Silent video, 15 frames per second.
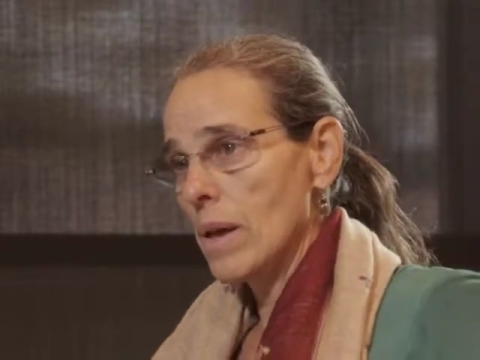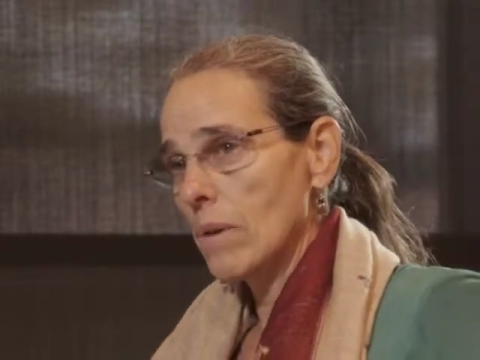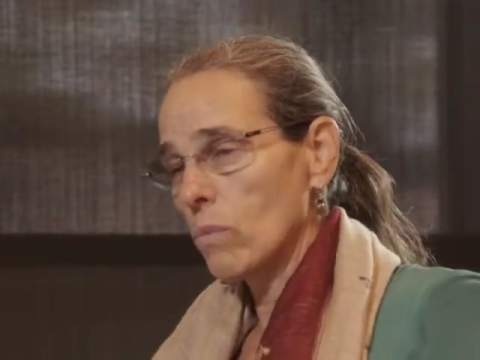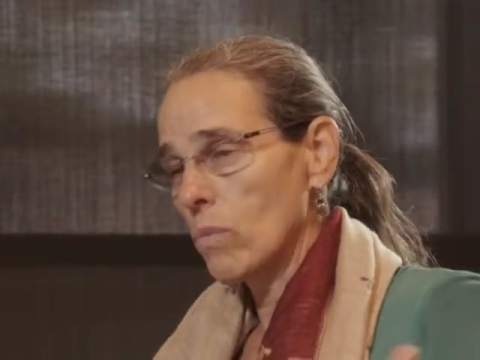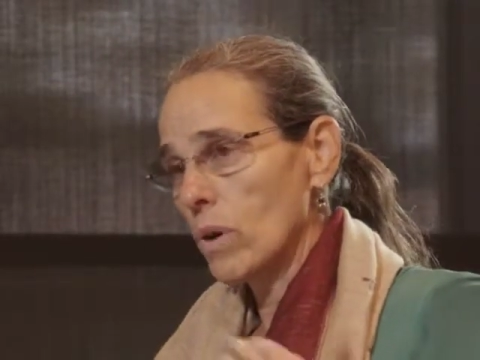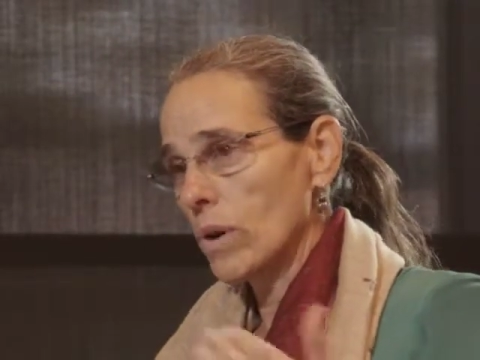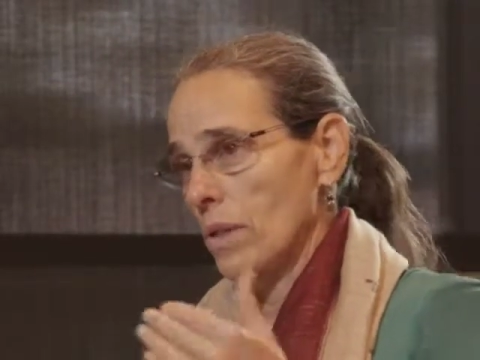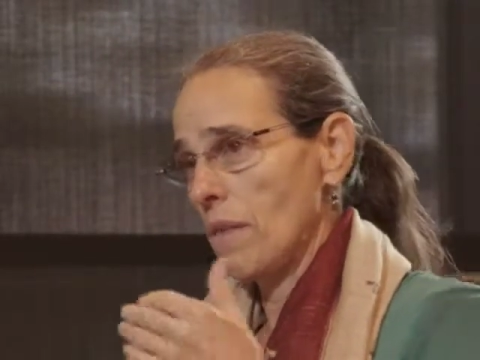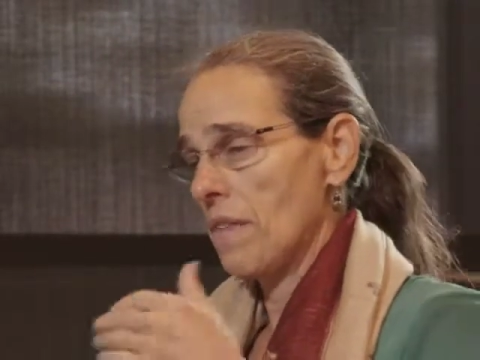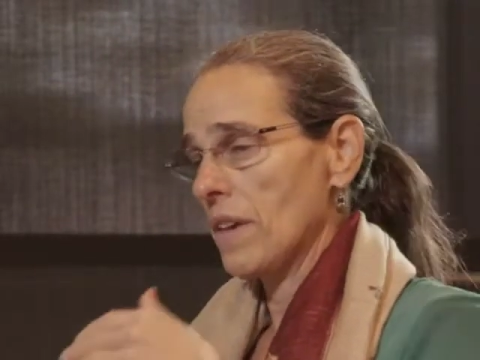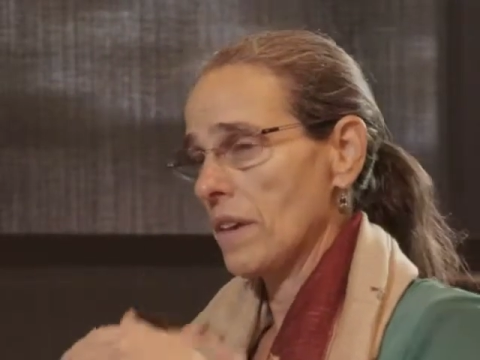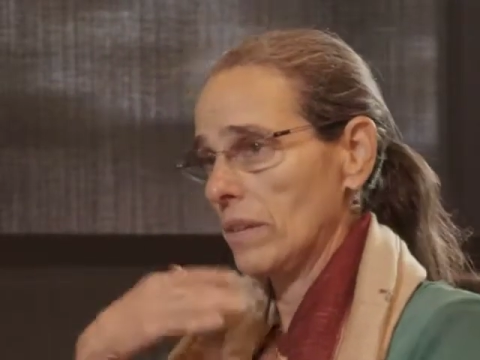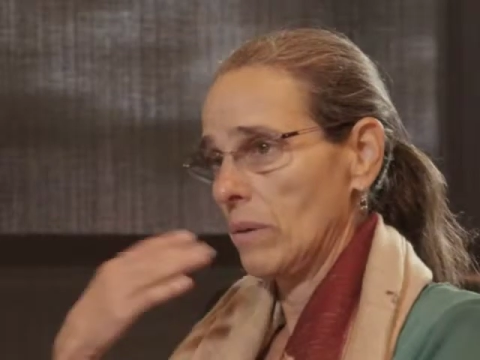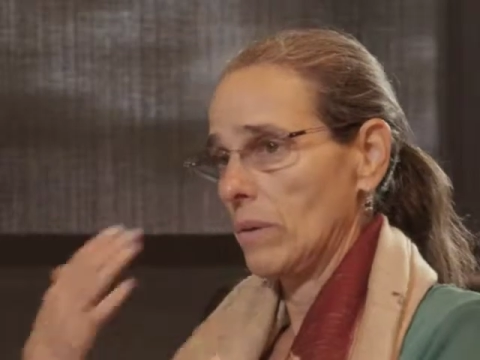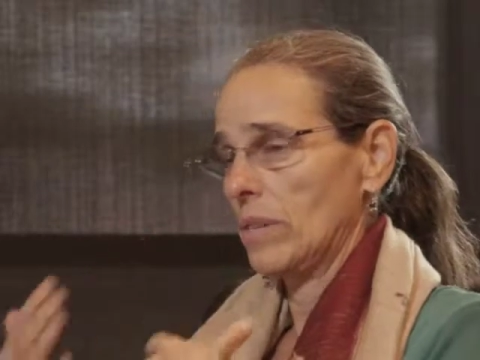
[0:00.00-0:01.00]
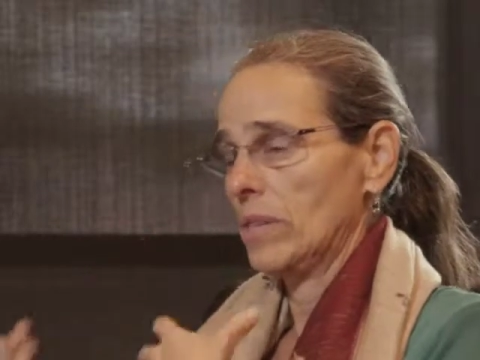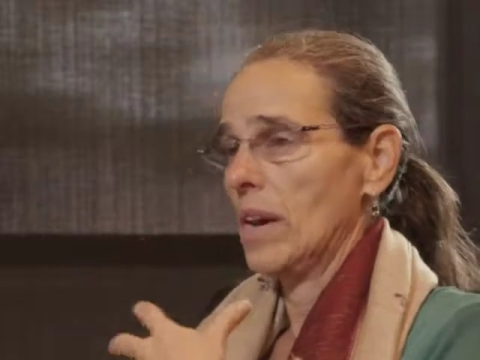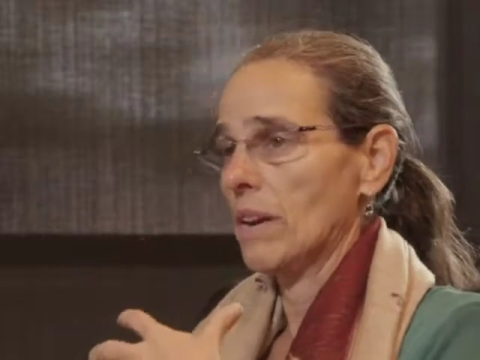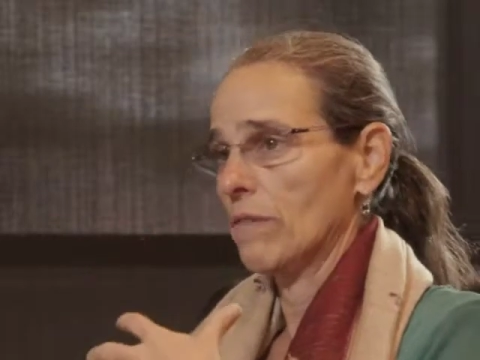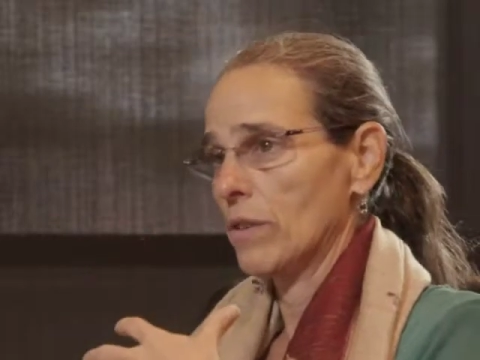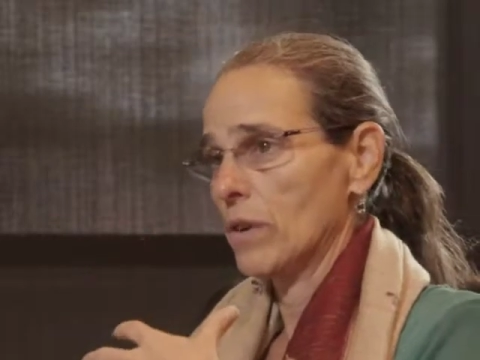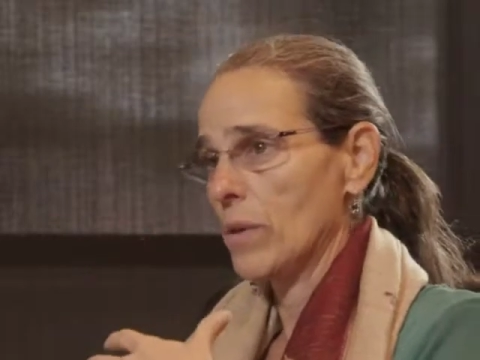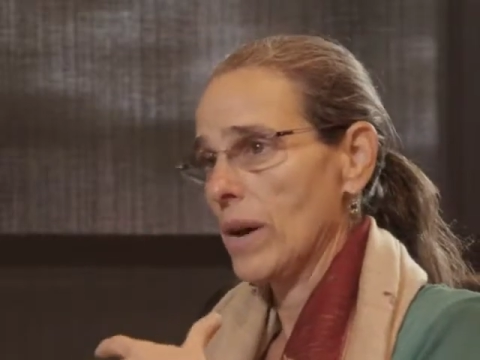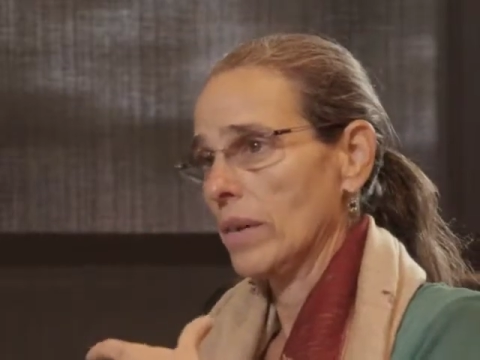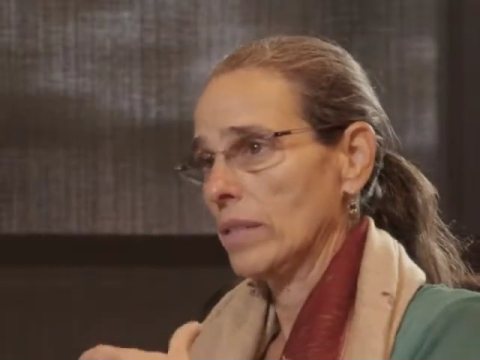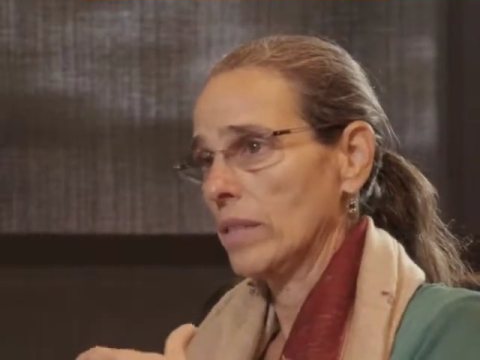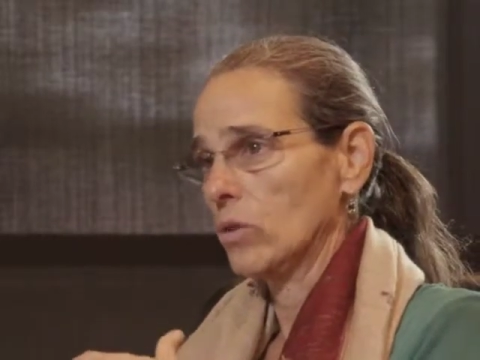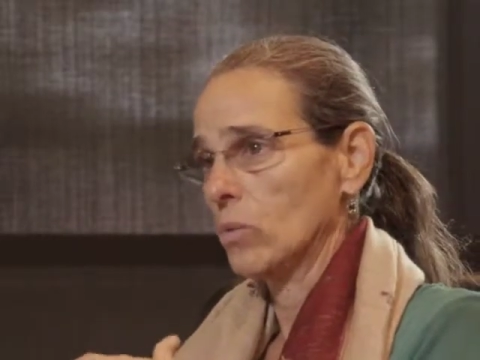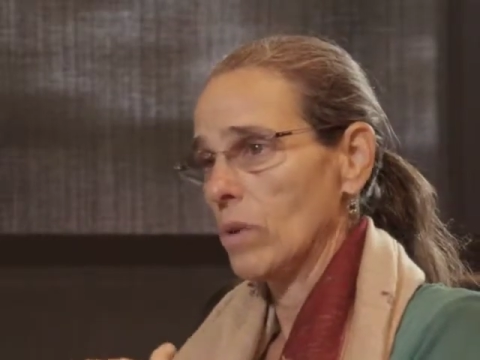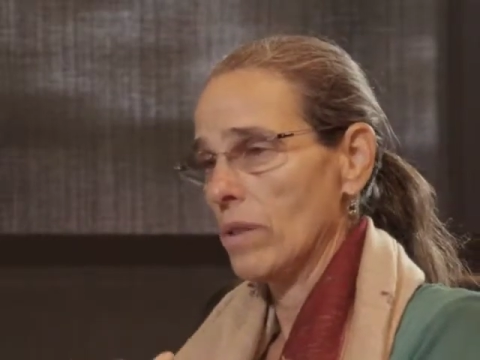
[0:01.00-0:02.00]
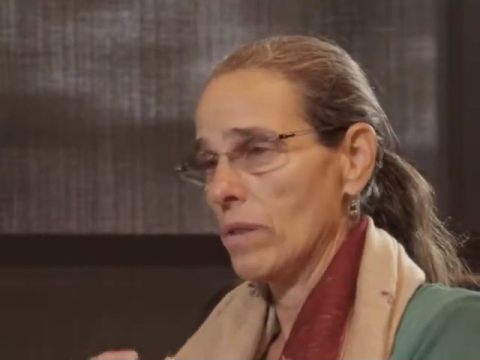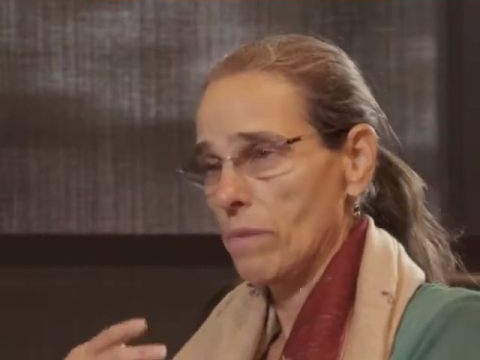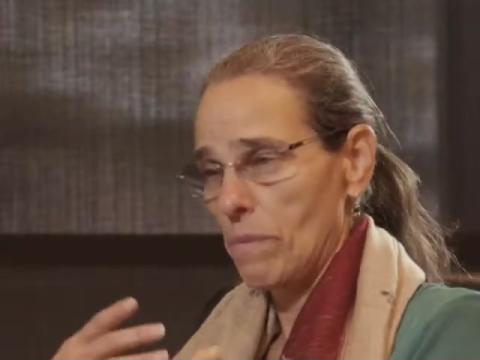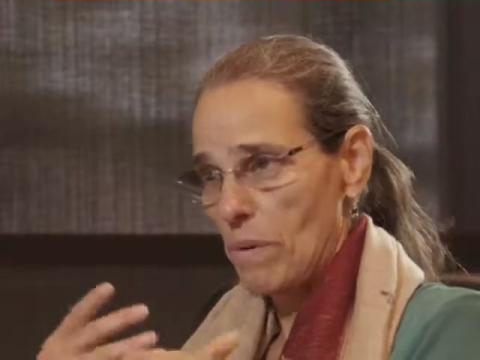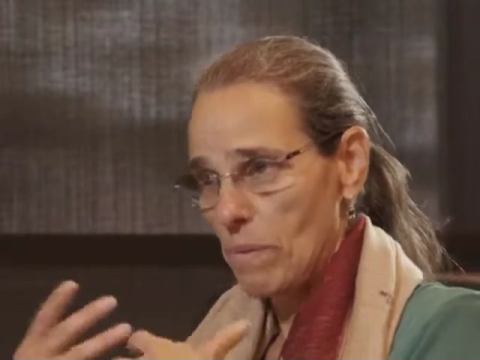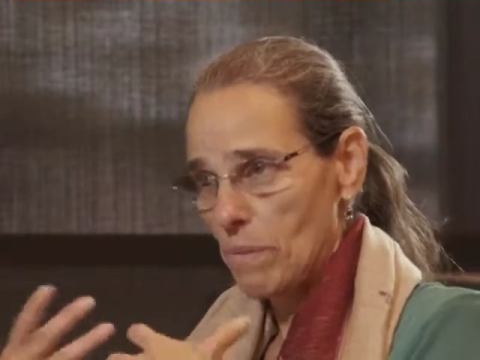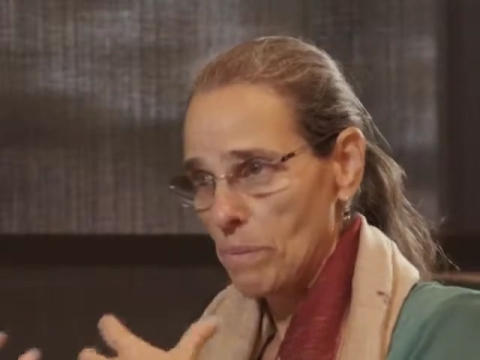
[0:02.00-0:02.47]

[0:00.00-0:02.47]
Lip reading: And one of the things that we take for granted with